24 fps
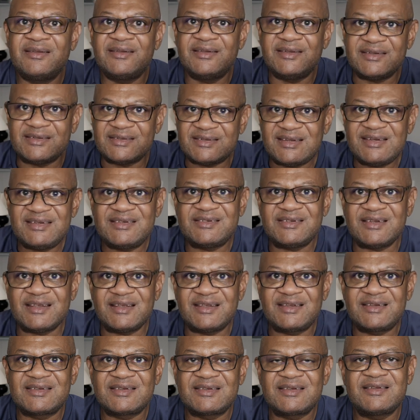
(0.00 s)
the
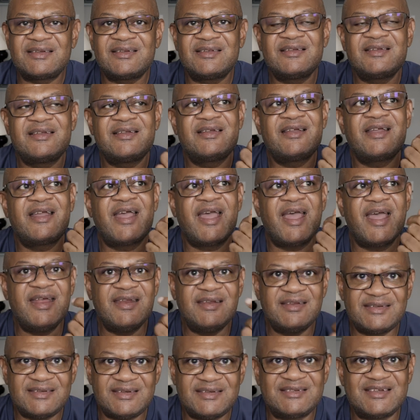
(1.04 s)
Z6
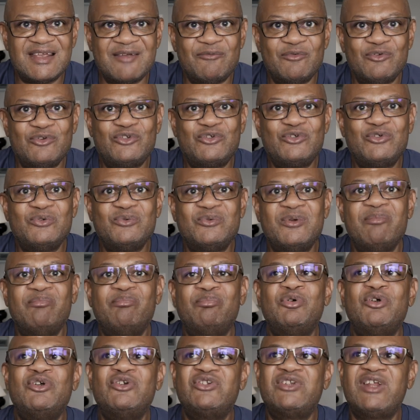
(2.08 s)
and Z7 II
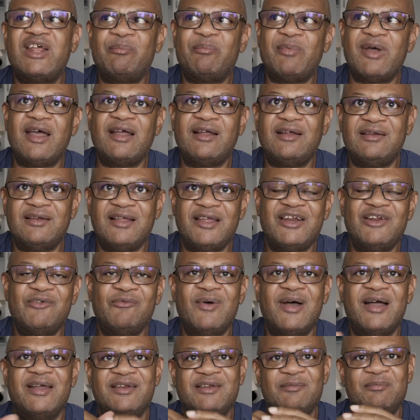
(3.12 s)
and push that back later
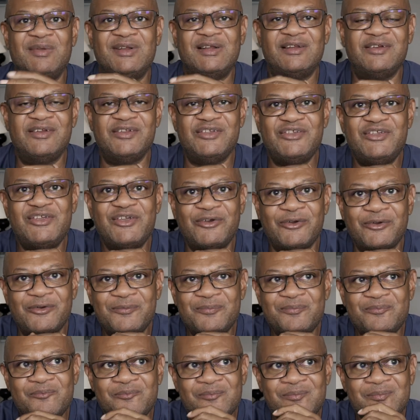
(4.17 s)
on in the middle of the year,
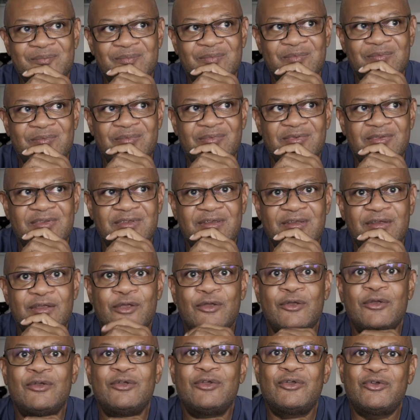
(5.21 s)

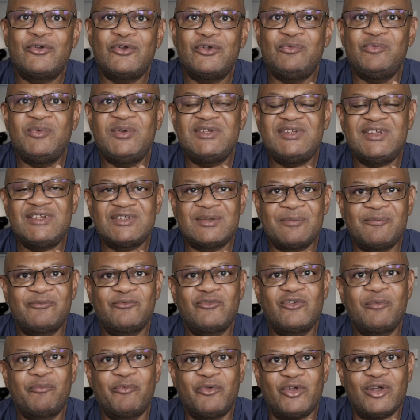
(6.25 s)
could we see some
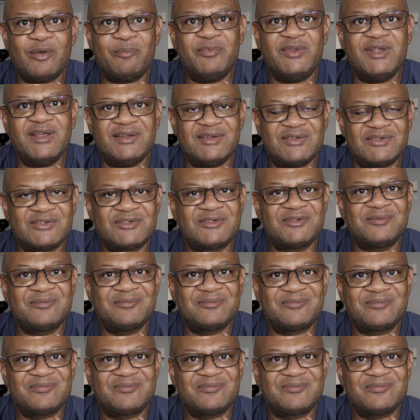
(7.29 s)
firmware updates?